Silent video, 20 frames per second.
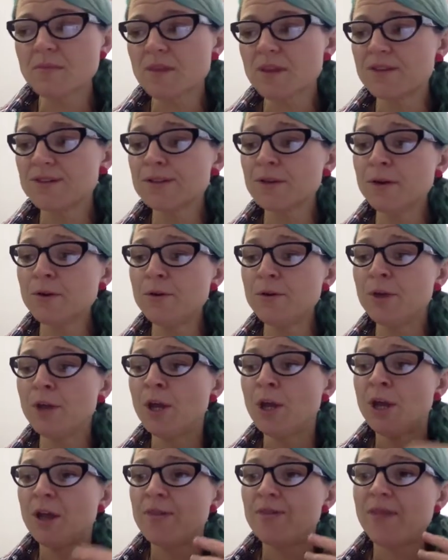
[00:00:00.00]
So,
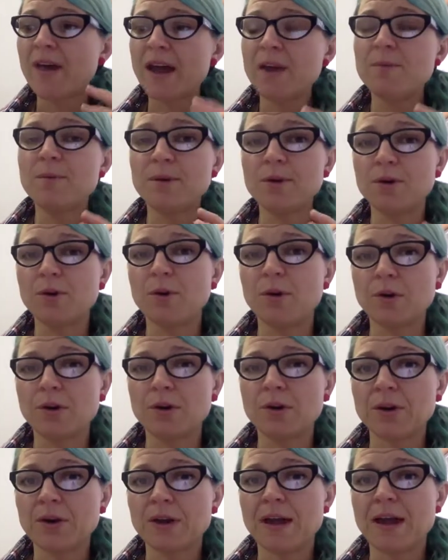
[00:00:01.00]
they would
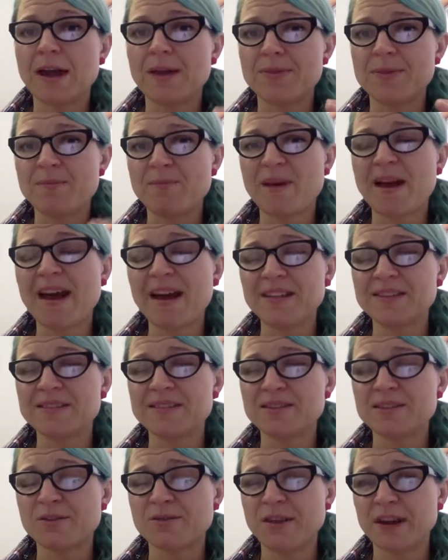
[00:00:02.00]
look at the
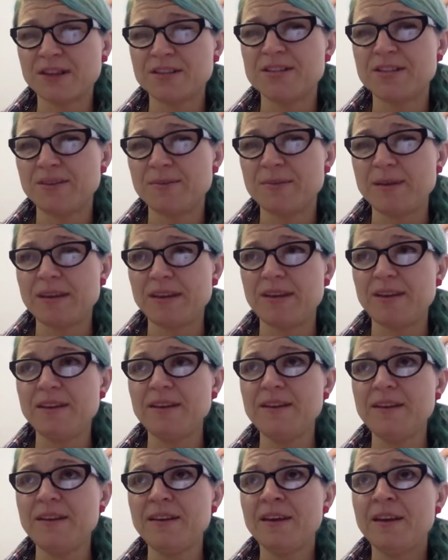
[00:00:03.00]
patterns of
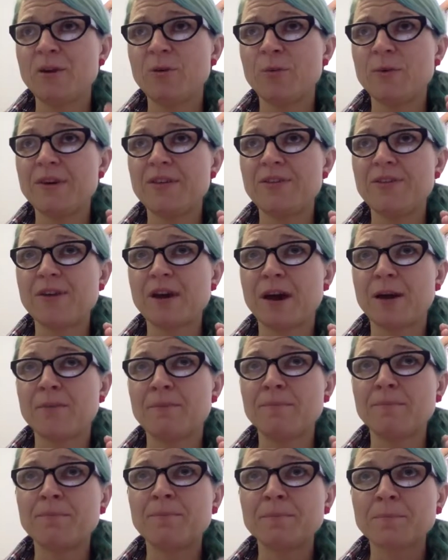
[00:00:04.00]
activity with
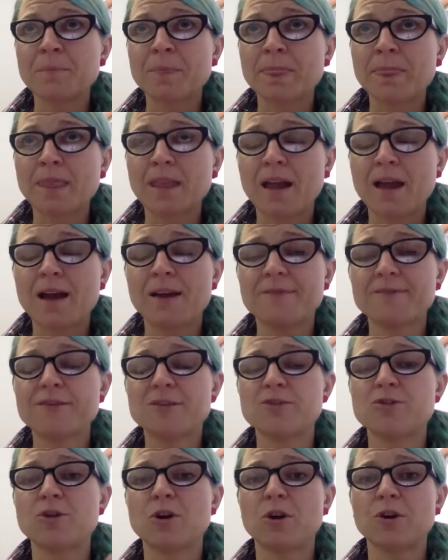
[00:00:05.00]

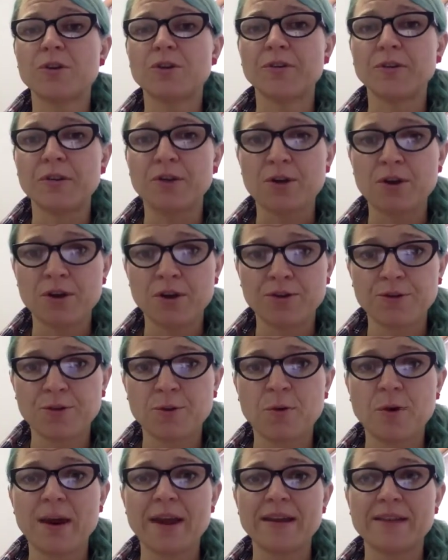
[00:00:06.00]
aftershocks and
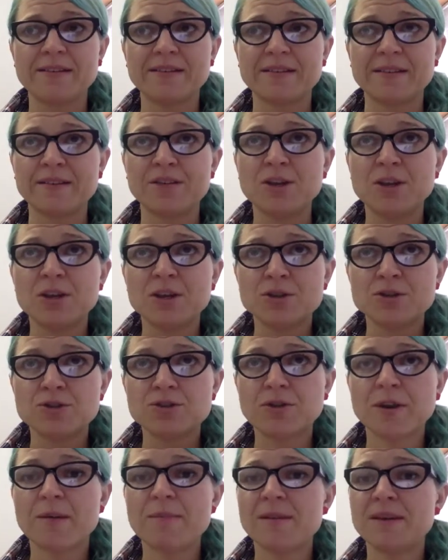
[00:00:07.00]
earthquakes and
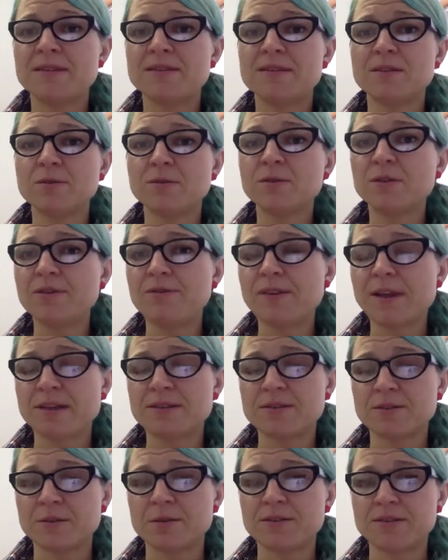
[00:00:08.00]
tremors and all of
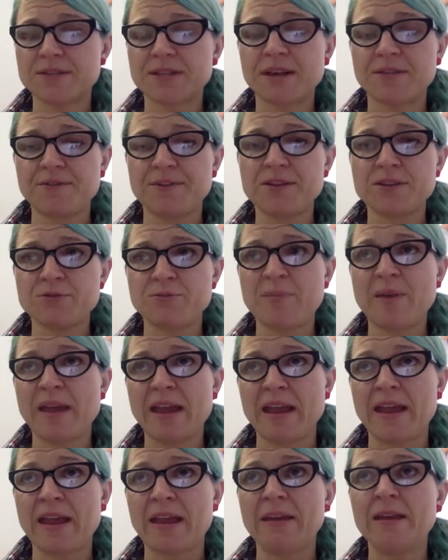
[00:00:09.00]
that sort of stuff in
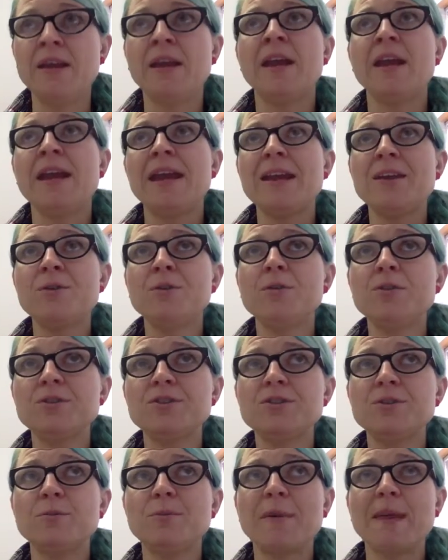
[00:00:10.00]
Japan in order
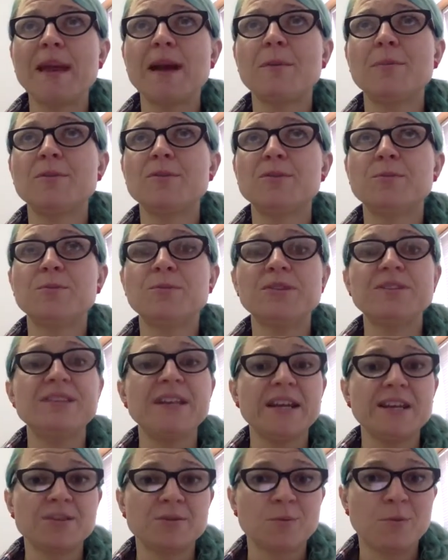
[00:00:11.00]
to be able to
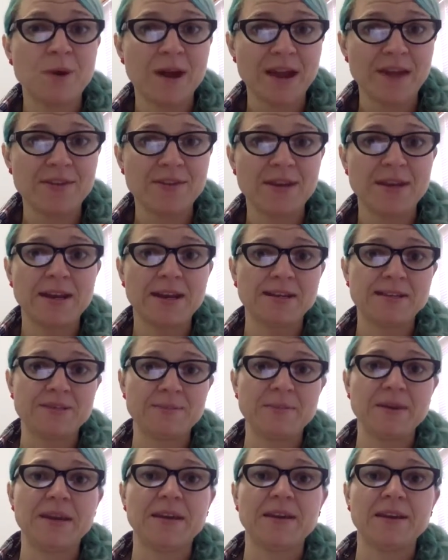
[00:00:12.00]
predict where the
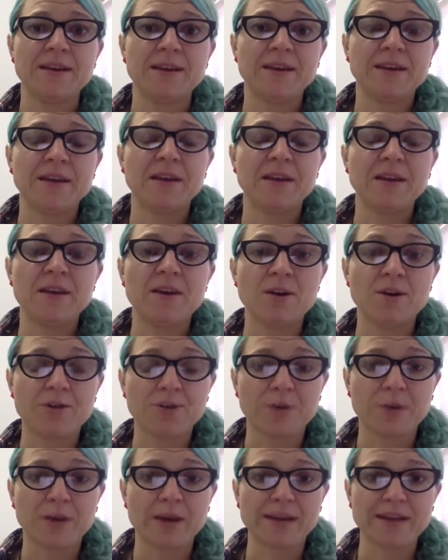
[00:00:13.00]
next big
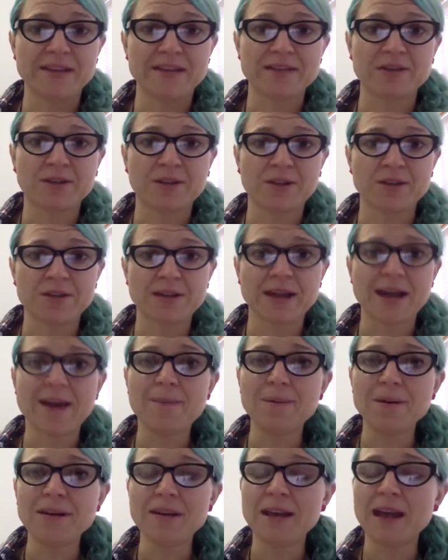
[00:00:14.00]
earthquake is going to
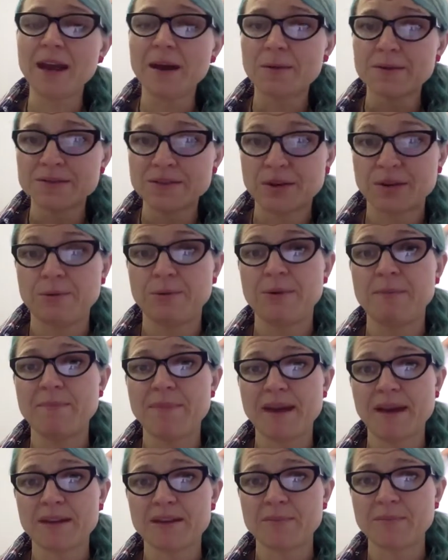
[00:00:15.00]
happen and how it's going to
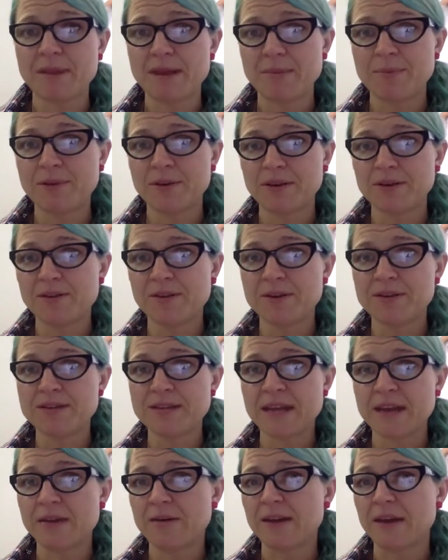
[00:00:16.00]
impact the people in those
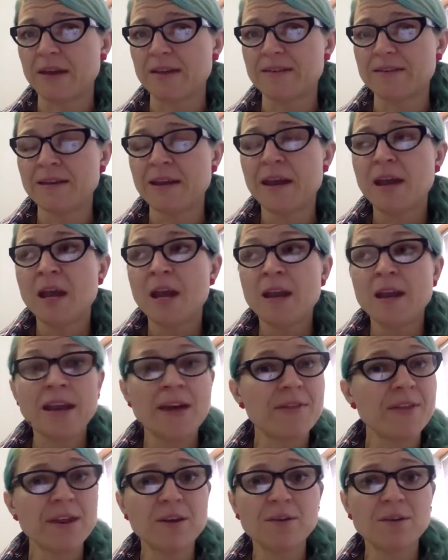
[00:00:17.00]
areas.
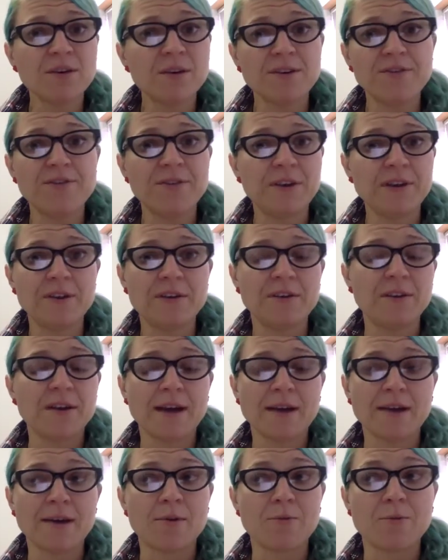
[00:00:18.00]
Now, they're not often
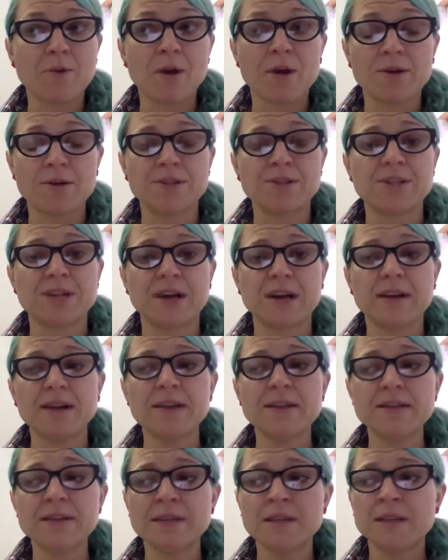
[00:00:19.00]
right on
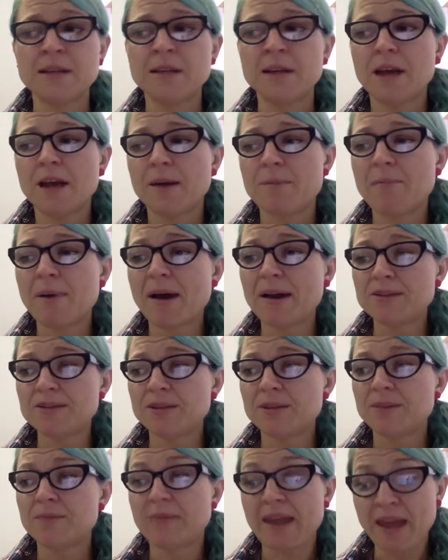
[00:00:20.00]
target, but
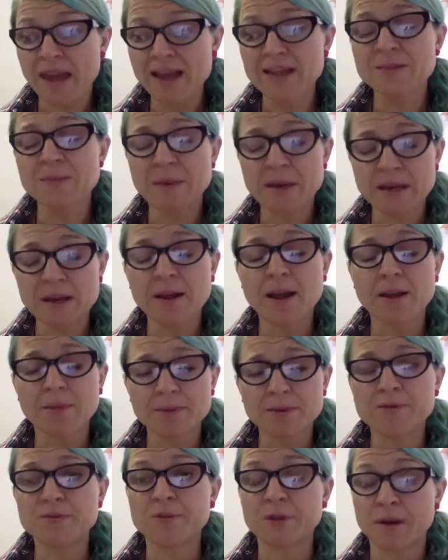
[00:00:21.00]
there has been a
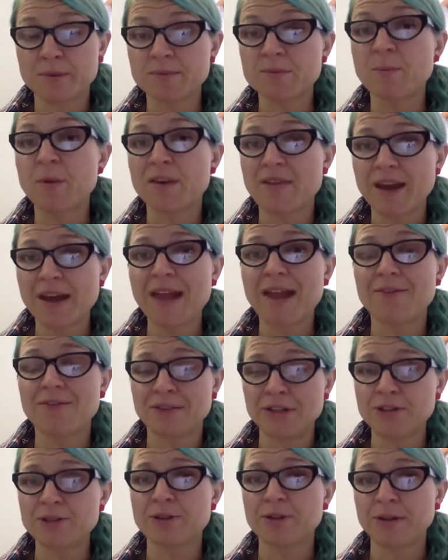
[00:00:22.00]
couple of times where they have
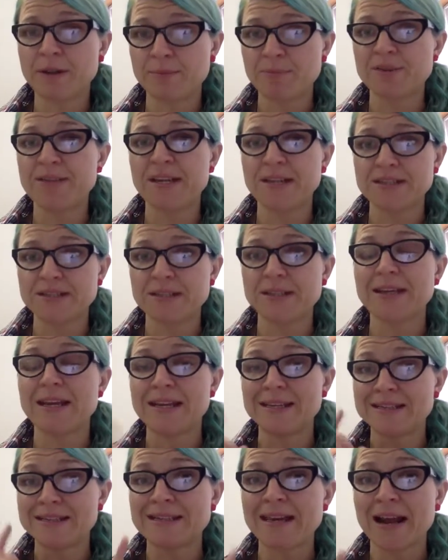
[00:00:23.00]
literally predicted
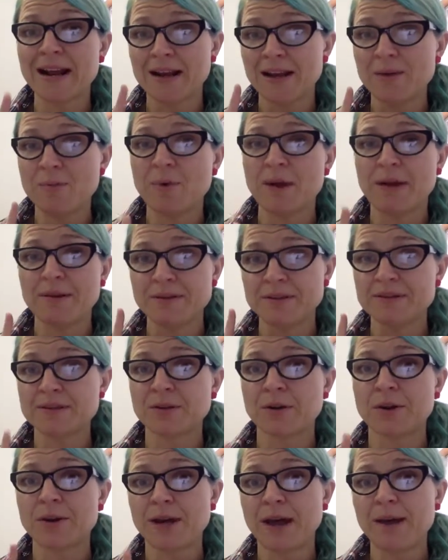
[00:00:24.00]
exactly where it is
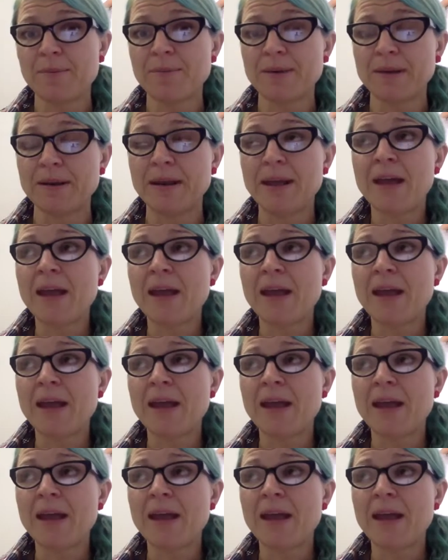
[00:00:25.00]
going to happen,